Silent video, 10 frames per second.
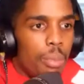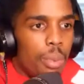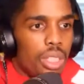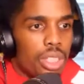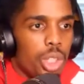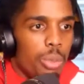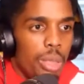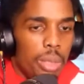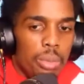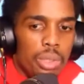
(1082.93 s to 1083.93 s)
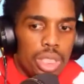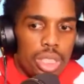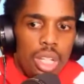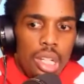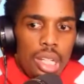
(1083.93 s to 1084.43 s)
there. so many memories.
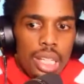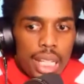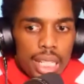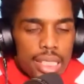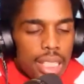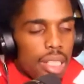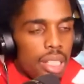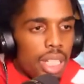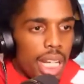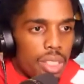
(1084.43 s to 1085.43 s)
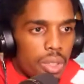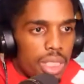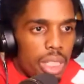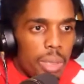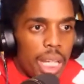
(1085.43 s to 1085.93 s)
And like I said, other guys on the
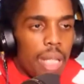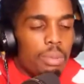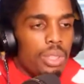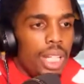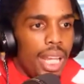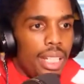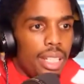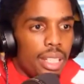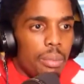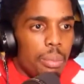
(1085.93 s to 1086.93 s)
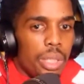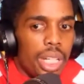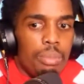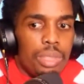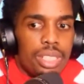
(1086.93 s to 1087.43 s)
team, they absolutely hated it. But
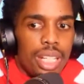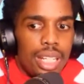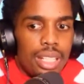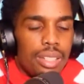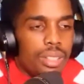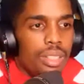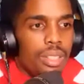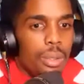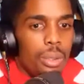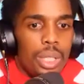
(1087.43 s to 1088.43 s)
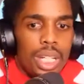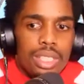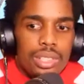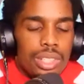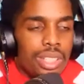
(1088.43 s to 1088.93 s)
I'm mm. just like, you guys
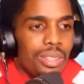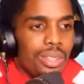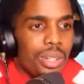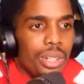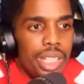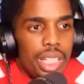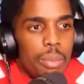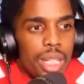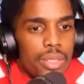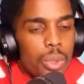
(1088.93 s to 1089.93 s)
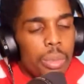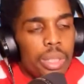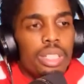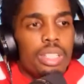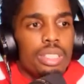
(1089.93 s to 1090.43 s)
are in a hurry to get back to
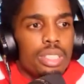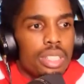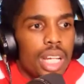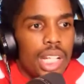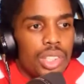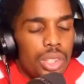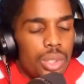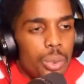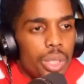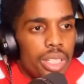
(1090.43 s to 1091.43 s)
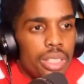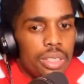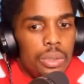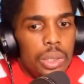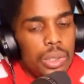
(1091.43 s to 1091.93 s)
America to actually do what?
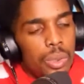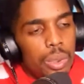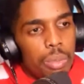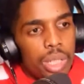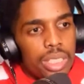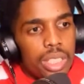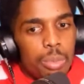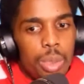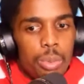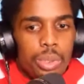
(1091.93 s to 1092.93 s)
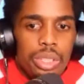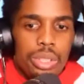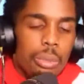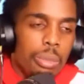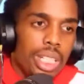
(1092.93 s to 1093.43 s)
You know, to impress other people with the new
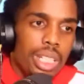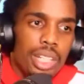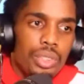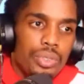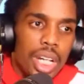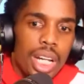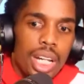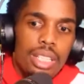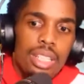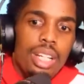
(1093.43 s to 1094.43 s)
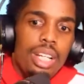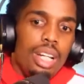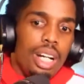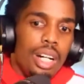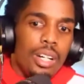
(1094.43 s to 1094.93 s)
money that you've gotten.
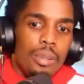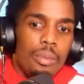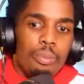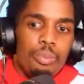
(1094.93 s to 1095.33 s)
Um,